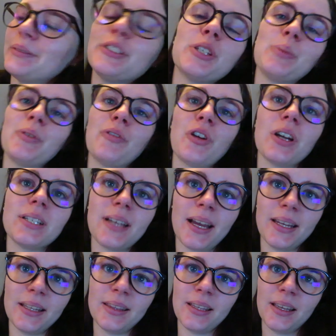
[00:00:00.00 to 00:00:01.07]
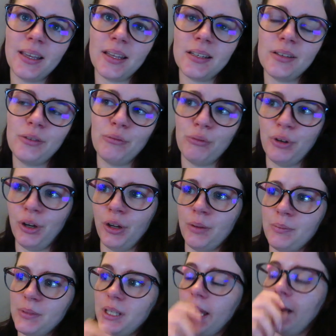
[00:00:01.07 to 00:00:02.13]
just before I tidied the kids'
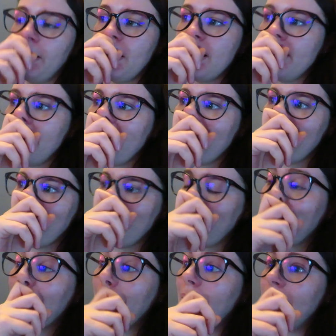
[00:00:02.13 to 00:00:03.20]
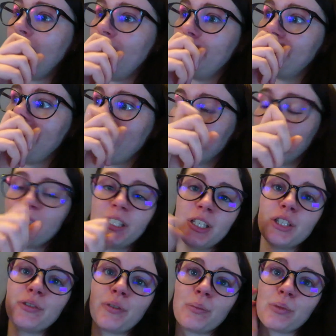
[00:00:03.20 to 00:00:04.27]
rooms, I got a text
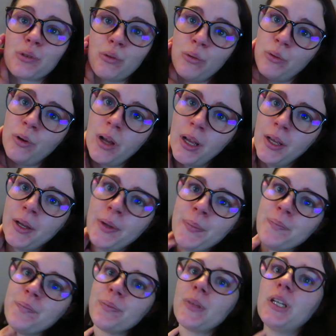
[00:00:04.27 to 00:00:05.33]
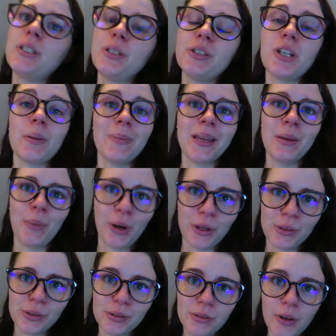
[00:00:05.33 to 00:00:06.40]
message from school to check my
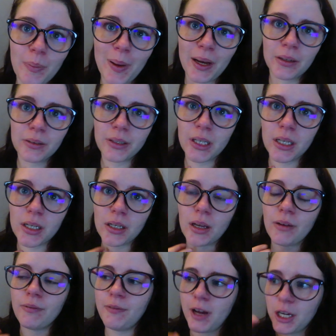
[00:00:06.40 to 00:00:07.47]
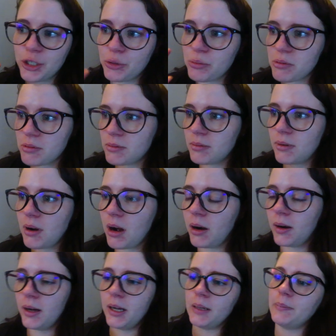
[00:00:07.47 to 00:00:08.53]
emails about the virtual
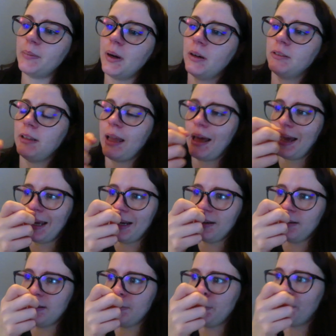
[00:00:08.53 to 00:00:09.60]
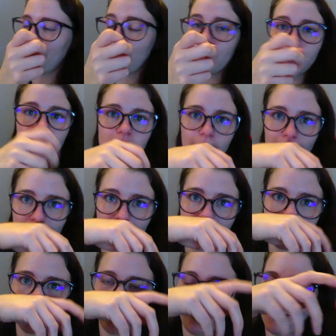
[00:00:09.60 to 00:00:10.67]
online performance that the
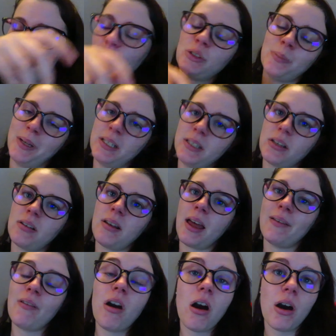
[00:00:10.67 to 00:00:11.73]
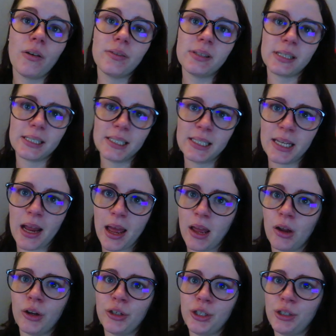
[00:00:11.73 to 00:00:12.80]
kids are doing. It was meant to go live at 6:30 today
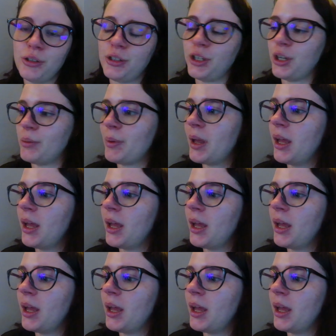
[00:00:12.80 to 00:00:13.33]
on YouTube,